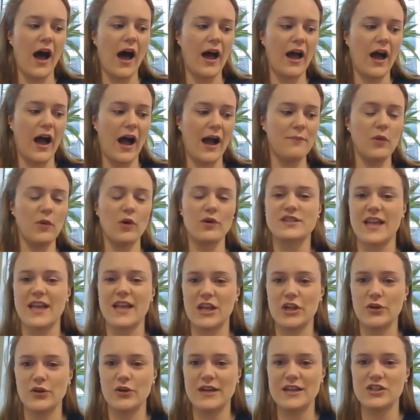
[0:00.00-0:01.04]
I'm not
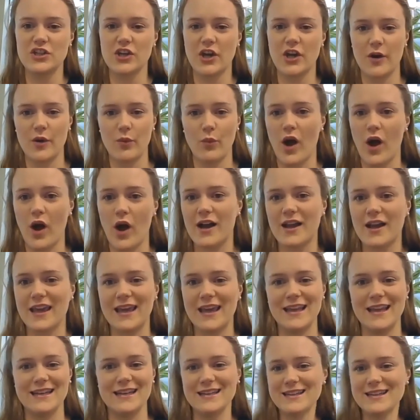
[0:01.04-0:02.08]
saying you need to go and work
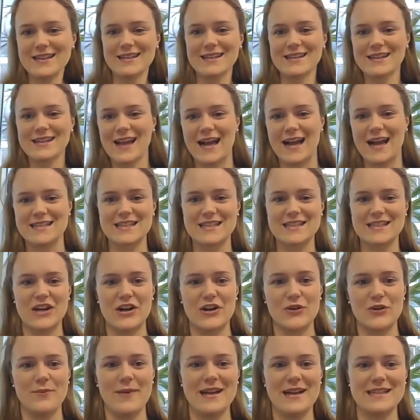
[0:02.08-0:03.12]
in
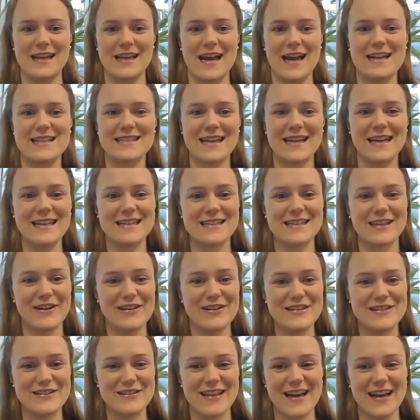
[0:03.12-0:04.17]
Kazakhstan or Madagascar to go
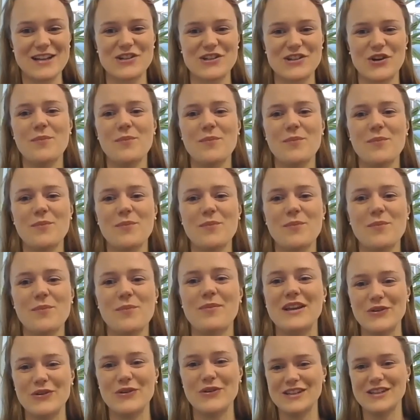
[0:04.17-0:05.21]
and do that job,
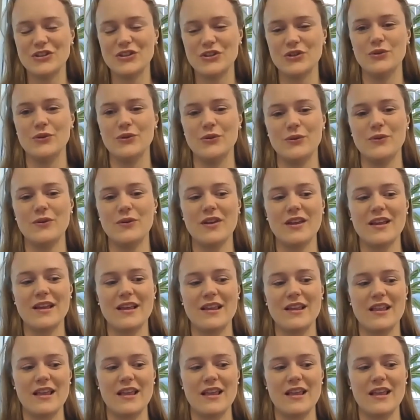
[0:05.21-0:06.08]
but you can, you,